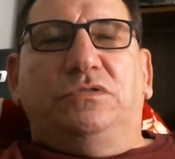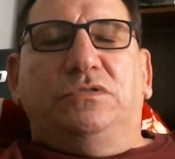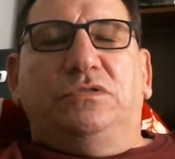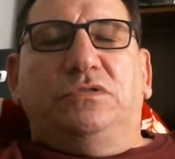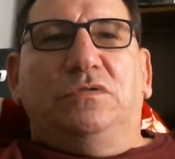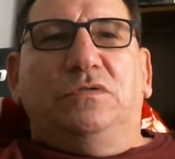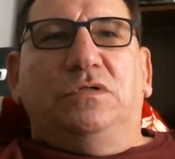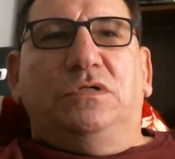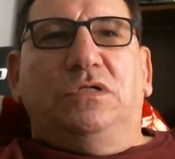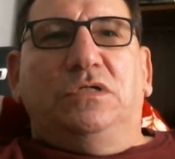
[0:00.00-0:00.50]

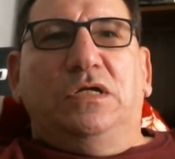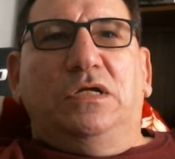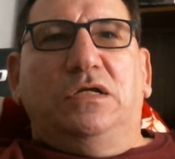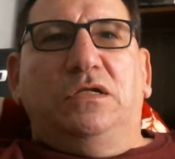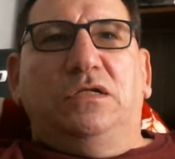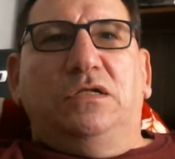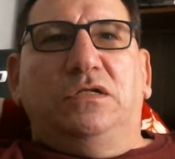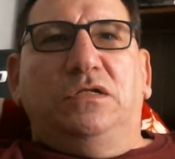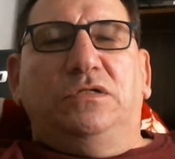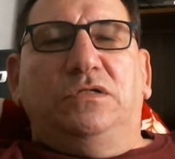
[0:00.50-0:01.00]

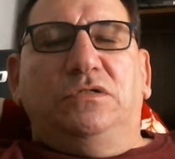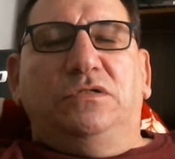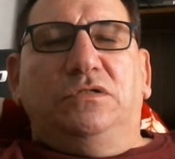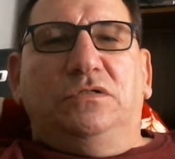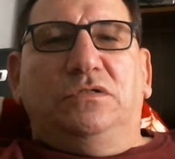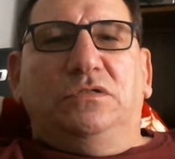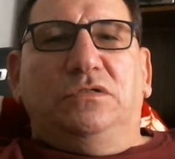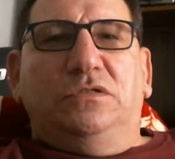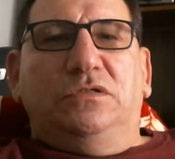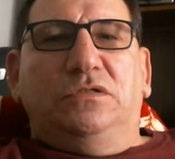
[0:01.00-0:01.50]
related,
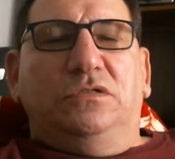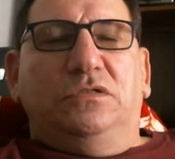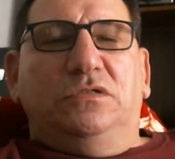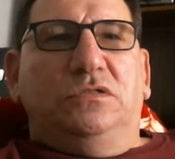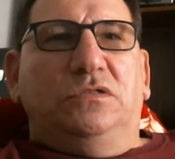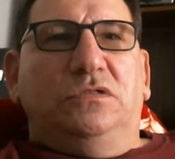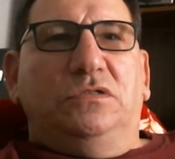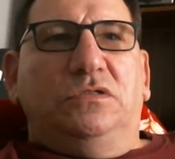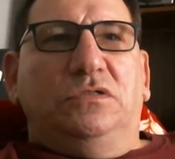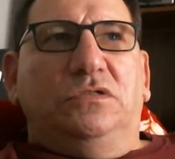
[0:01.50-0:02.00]

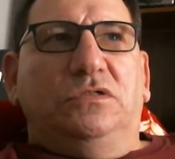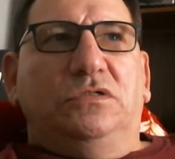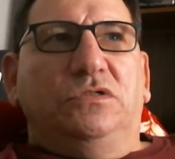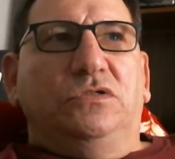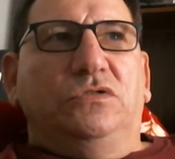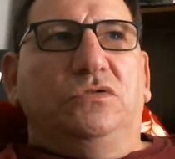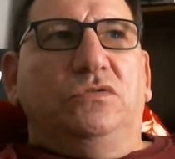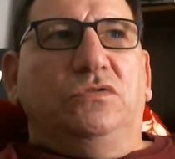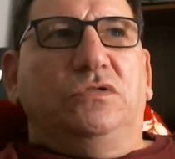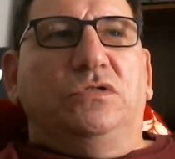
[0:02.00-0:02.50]

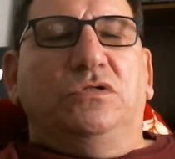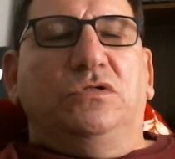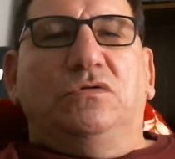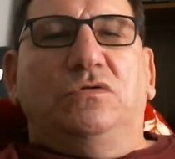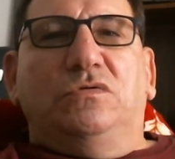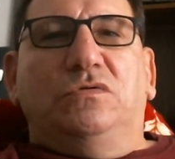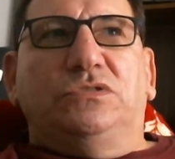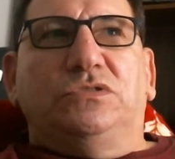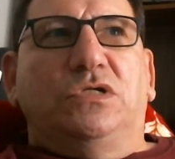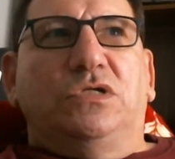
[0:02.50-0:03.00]
you can
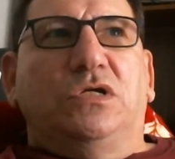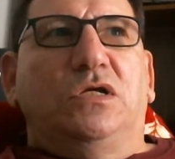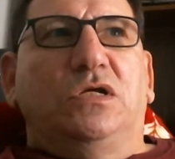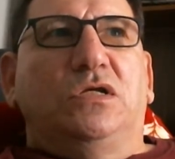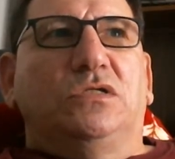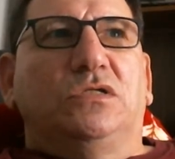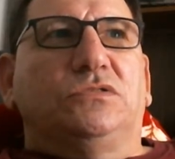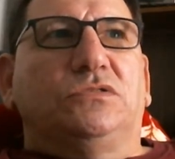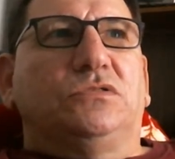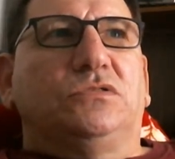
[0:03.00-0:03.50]
always
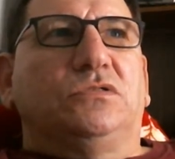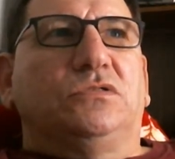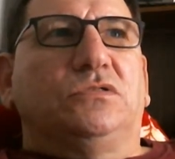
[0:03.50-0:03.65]
ask.